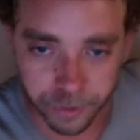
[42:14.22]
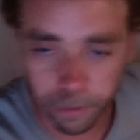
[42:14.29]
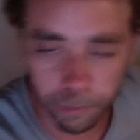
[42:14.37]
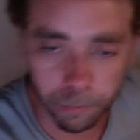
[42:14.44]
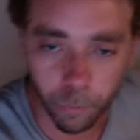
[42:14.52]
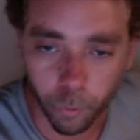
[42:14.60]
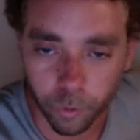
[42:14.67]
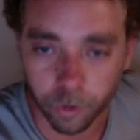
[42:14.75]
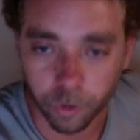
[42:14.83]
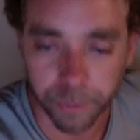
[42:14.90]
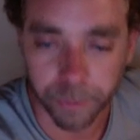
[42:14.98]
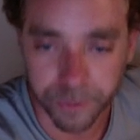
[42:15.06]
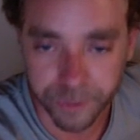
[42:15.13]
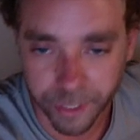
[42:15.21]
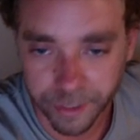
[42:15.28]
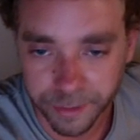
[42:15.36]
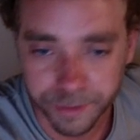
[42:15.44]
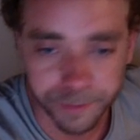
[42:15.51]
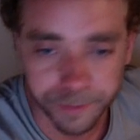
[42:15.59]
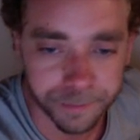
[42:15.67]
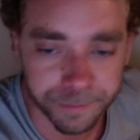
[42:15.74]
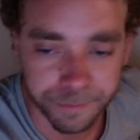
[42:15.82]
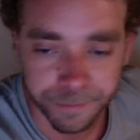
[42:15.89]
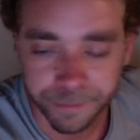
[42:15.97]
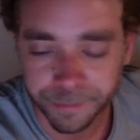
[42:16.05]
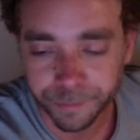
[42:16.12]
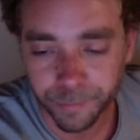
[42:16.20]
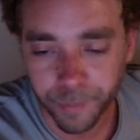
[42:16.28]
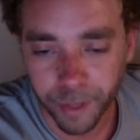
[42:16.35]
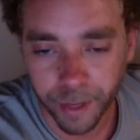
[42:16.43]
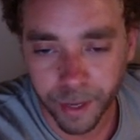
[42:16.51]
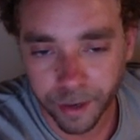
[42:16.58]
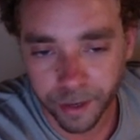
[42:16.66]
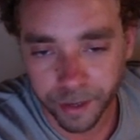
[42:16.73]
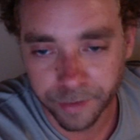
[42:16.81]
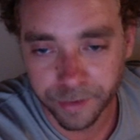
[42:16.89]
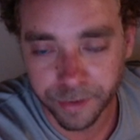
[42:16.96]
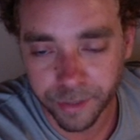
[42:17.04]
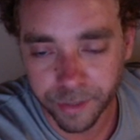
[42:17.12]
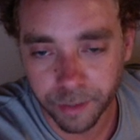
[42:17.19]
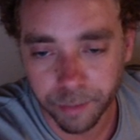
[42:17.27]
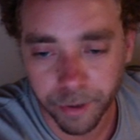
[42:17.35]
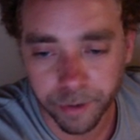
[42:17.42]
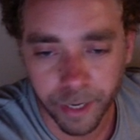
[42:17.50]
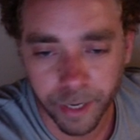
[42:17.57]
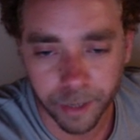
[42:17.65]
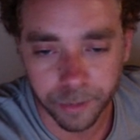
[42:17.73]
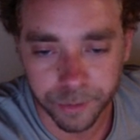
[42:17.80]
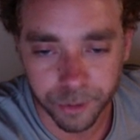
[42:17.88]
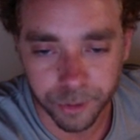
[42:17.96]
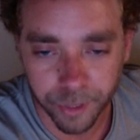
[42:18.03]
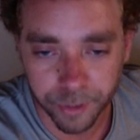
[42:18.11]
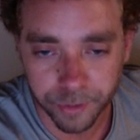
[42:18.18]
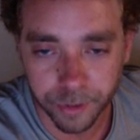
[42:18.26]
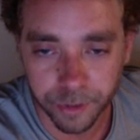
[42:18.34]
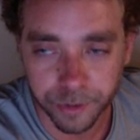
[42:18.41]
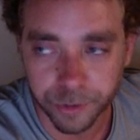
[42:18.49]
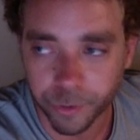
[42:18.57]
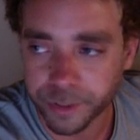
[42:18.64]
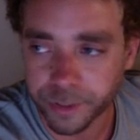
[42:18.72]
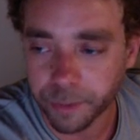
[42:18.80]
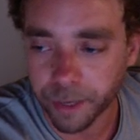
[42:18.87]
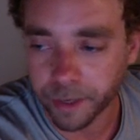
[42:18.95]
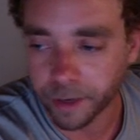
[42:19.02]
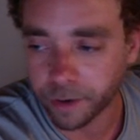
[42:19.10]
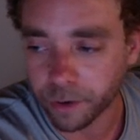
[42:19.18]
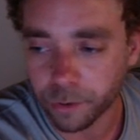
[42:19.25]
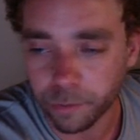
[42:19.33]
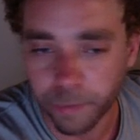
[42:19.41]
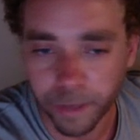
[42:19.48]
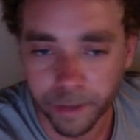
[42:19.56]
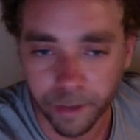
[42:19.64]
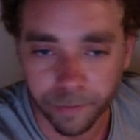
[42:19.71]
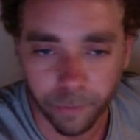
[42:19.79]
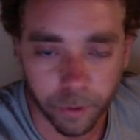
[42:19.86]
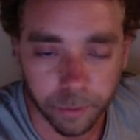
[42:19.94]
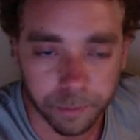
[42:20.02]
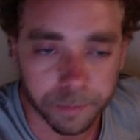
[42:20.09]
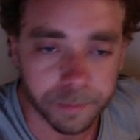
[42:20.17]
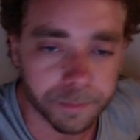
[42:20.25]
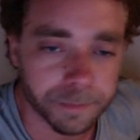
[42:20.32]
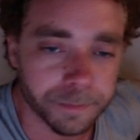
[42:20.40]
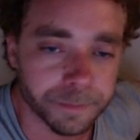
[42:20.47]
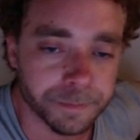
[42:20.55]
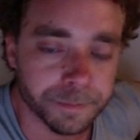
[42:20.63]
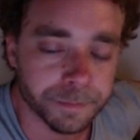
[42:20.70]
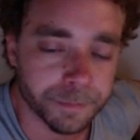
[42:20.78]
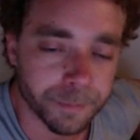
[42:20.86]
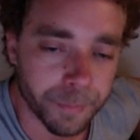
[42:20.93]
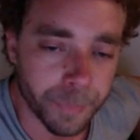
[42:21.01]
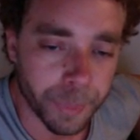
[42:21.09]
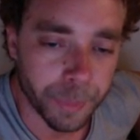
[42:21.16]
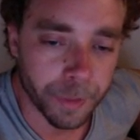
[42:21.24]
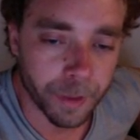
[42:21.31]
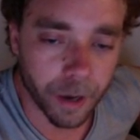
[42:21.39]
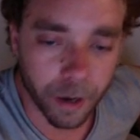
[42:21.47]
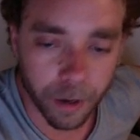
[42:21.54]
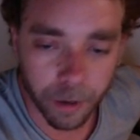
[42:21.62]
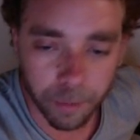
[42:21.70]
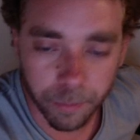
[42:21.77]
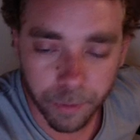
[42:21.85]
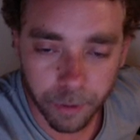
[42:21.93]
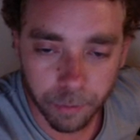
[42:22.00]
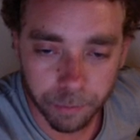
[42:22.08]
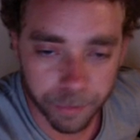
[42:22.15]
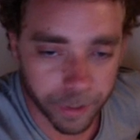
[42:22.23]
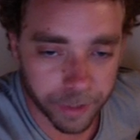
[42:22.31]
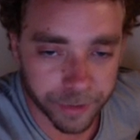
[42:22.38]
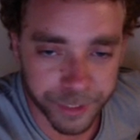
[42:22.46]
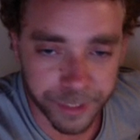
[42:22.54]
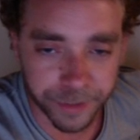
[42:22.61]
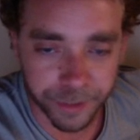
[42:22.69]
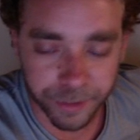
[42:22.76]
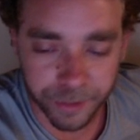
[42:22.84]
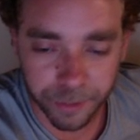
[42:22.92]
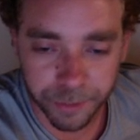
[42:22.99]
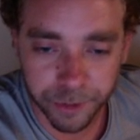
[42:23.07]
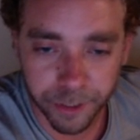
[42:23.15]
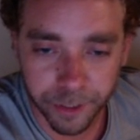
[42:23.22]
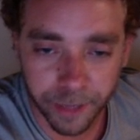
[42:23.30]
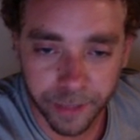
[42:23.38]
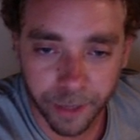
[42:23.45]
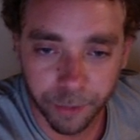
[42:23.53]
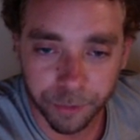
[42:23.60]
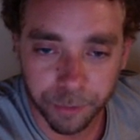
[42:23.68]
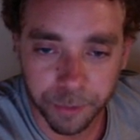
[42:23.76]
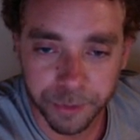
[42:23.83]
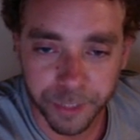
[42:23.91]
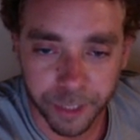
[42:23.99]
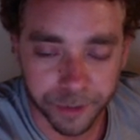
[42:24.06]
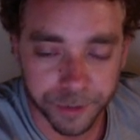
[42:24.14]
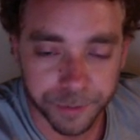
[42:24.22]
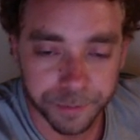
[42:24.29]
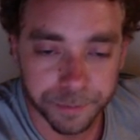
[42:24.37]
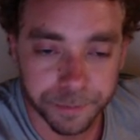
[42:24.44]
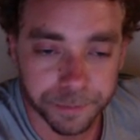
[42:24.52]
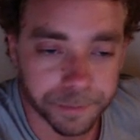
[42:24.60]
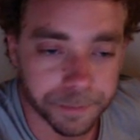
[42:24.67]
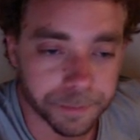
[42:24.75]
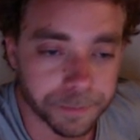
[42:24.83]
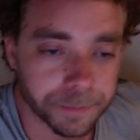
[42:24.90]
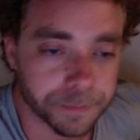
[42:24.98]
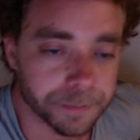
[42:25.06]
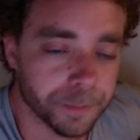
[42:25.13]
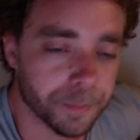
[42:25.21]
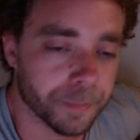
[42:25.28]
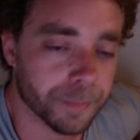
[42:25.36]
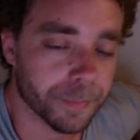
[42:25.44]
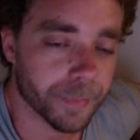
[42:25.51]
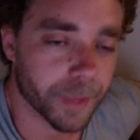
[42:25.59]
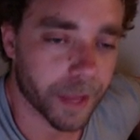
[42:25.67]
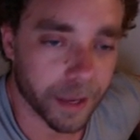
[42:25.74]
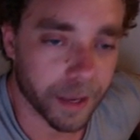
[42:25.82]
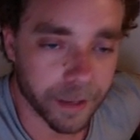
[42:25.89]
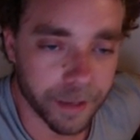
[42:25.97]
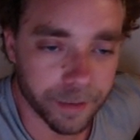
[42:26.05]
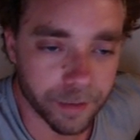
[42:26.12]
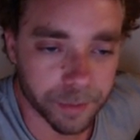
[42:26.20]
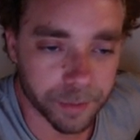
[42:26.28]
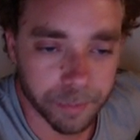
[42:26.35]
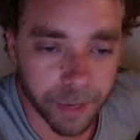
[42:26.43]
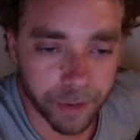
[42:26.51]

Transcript: more open stance. And I guess he's hitting better now, so that was a good choice to make. I don't know who made that for him. It's Jesus. I'm sure he got that one from upstairs. And he's up to bat